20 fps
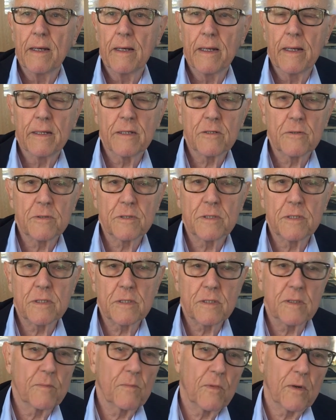into a
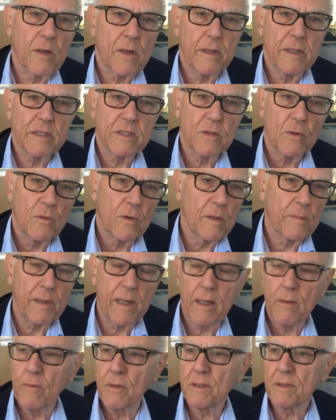system where it's all
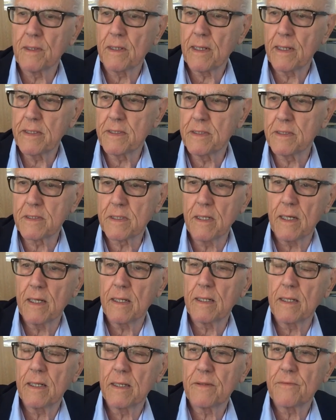about what the latest
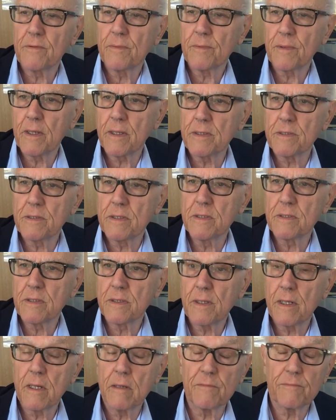guideline from NICE is,
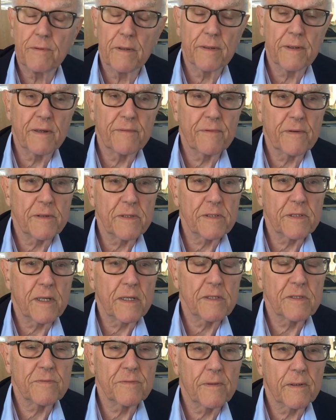and they don't find that very
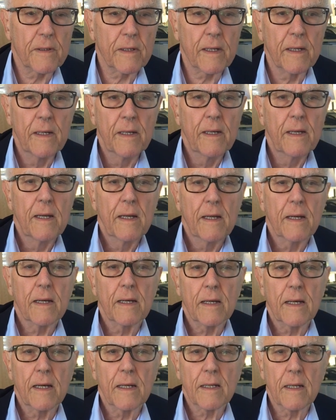satisfying,
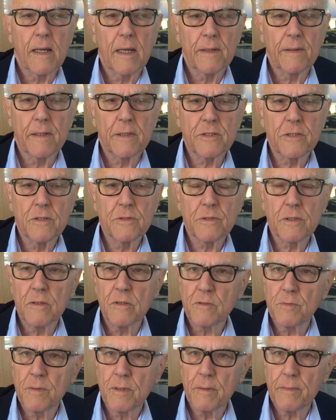and they're choosing
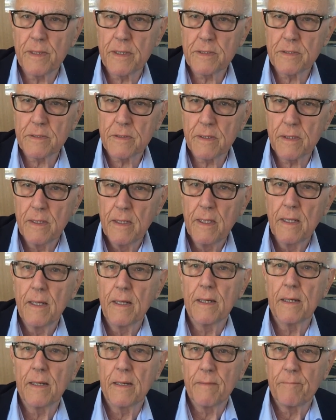hospital medicine.
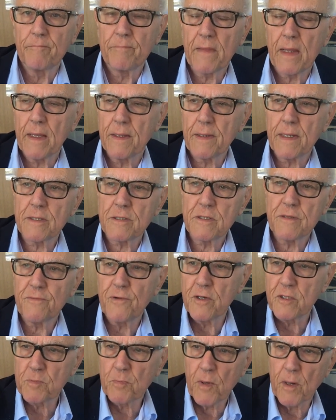And that's the
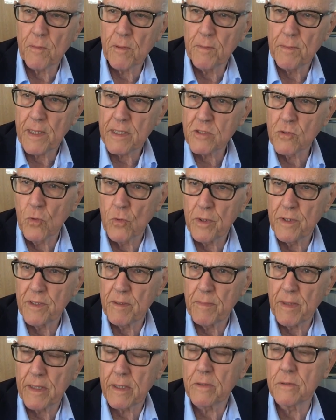first problem. That's all in the
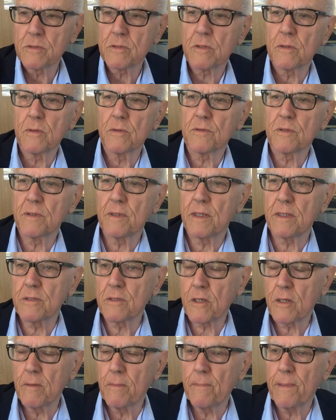medical schools. And then to
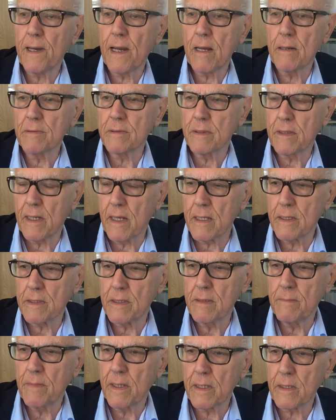compound that,
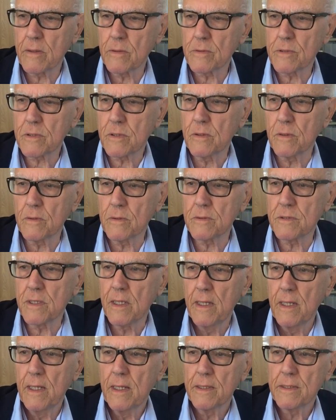the medical schools
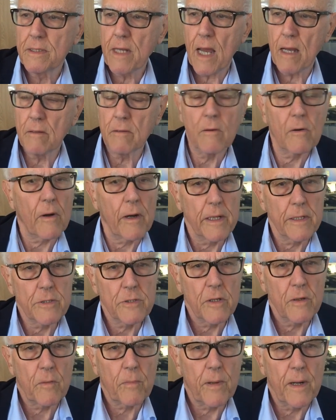downgrade
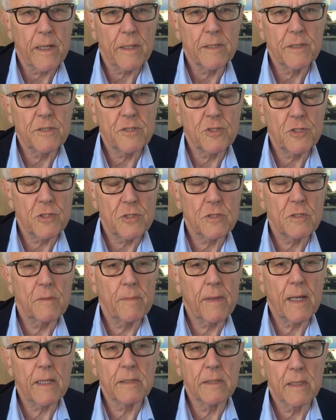general practice
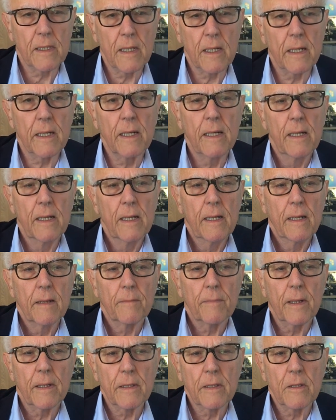systematically
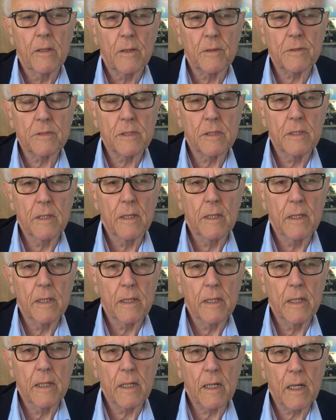by not
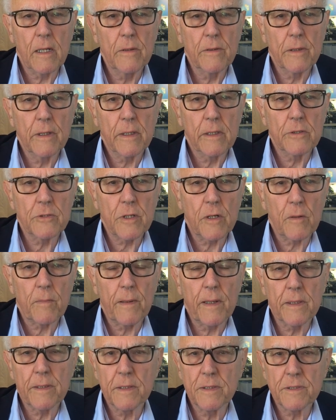including general
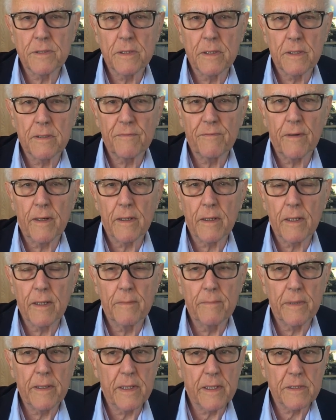practice in the final
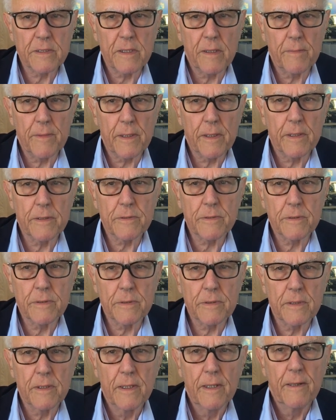MB
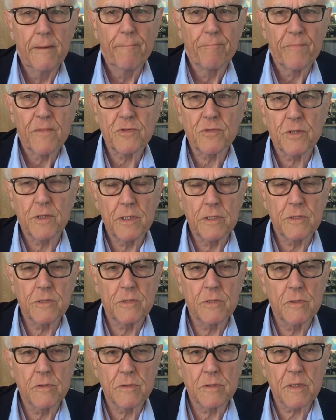examinations. So these
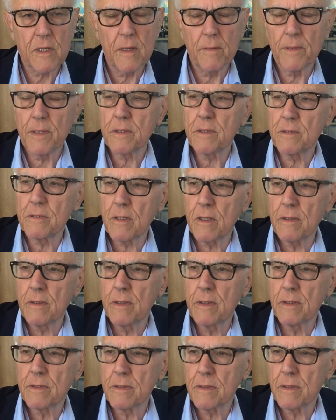students come
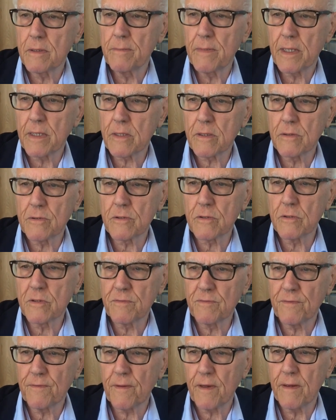into medical schools
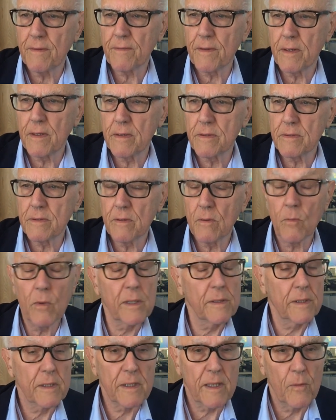for 5 years. The
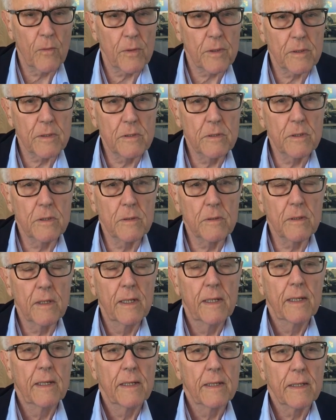one thing they want to do
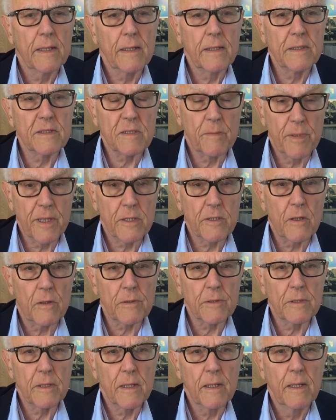is to be a
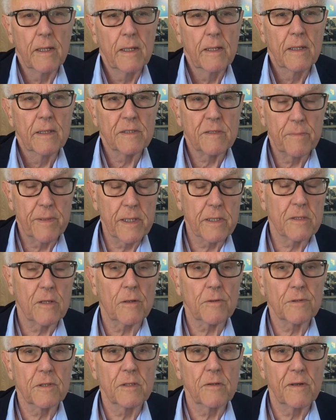doctor. To be a
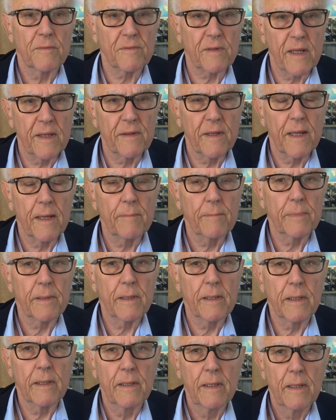doctor, you have to get the
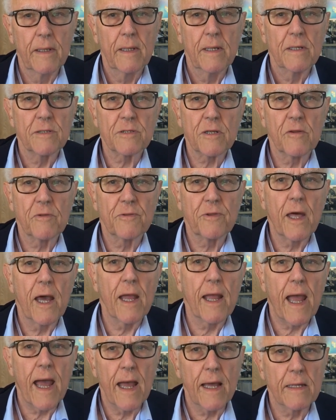MB. So
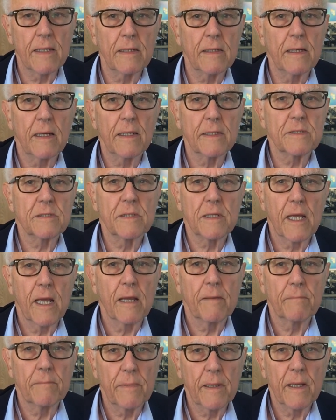they analyse the
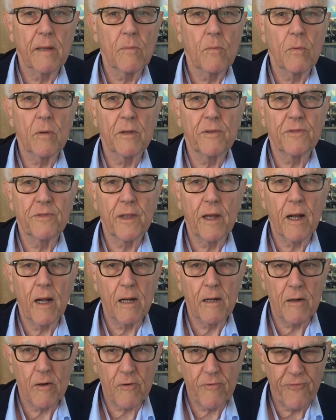MB with
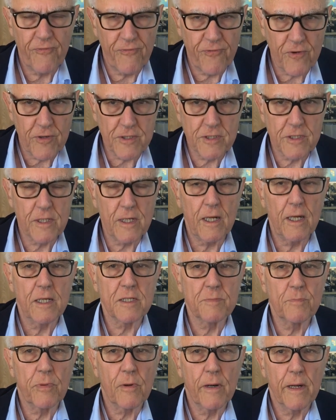their first-class
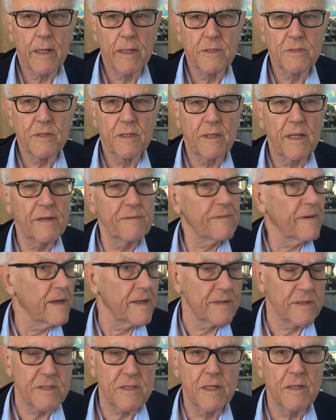brains, and they
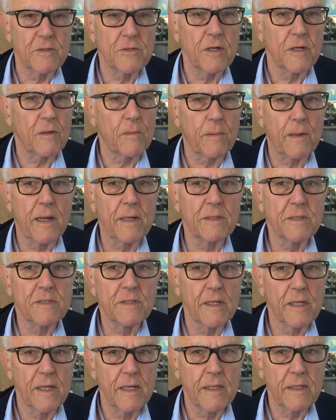find there's no general practice
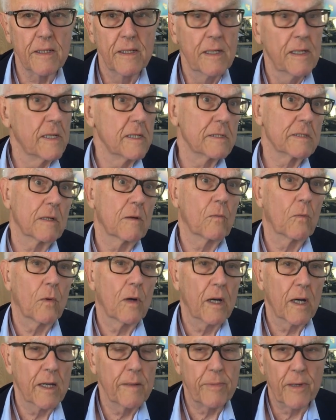in it, so
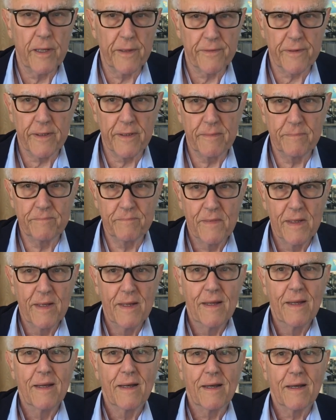why bother?
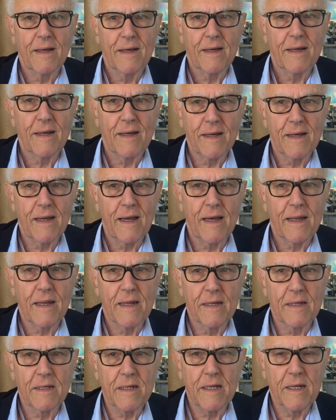And
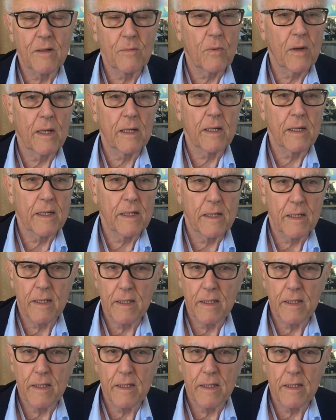indeed, when